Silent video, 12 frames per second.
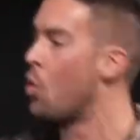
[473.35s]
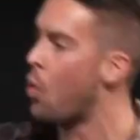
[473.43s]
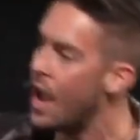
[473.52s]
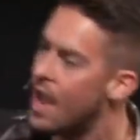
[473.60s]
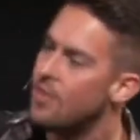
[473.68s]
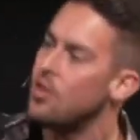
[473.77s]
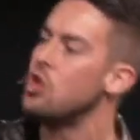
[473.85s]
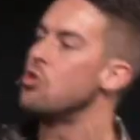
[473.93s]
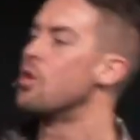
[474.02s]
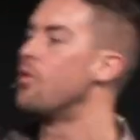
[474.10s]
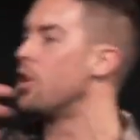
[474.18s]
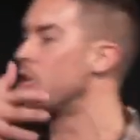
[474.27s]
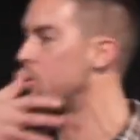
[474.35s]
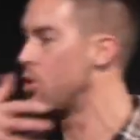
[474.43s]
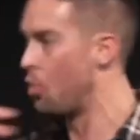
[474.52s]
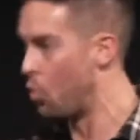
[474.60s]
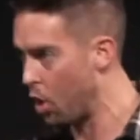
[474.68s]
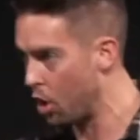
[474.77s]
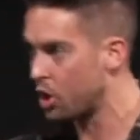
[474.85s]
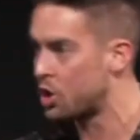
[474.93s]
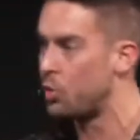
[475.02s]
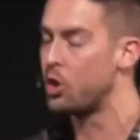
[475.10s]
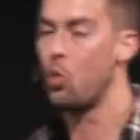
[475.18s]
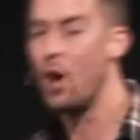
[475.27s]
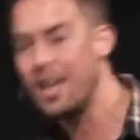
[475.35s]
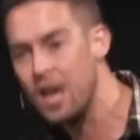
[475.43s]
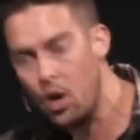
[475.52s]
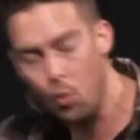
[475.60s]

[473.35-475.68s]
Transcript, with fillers: way the universe works, with the way God